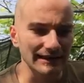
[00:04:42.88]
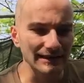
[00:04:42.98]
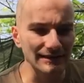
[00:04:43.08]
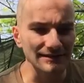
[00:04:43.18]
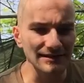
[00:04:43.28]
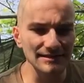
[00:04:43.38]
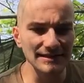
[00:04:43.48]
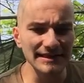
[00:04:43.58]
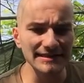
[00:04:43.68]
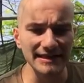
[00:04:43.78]
And these
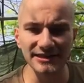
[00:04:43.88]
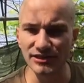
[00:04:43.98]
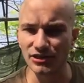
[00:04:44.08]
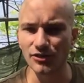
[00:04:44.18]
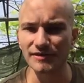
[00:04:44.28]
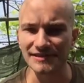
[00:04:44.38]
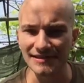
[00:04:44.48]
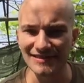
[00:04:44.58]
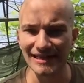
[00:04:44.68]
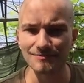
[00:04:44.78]
things kind of go at
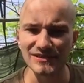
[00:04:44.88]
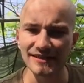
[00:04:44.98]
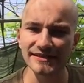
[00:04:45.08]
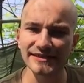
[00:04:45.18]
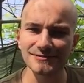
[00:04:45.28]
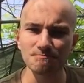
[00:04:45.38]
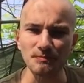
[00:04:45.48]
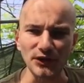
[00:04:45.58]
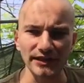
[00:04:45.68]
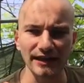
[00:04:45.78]
the same
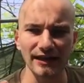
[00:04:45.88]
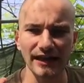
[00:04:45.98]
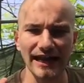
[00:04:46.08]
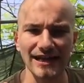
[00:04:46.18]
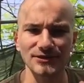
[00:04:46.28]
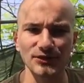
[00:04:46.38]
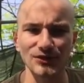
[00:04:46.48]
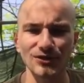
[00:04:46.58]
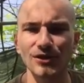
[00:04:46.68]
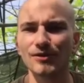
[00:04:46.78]
time, but at
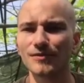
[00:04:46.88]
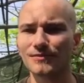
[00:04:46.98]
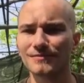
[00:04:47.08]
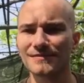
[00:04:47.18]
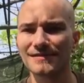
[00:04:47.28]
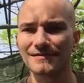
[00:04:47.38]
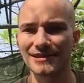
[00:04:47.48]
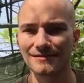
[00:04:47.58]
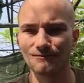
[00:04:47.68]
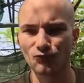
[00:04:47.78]
their own
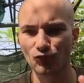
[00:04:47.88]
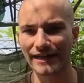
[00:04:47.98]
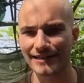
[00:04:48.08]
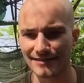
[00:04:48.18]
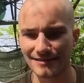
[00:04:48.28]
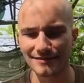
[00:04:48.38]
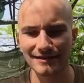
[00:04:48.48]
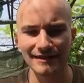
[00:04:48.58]
rates.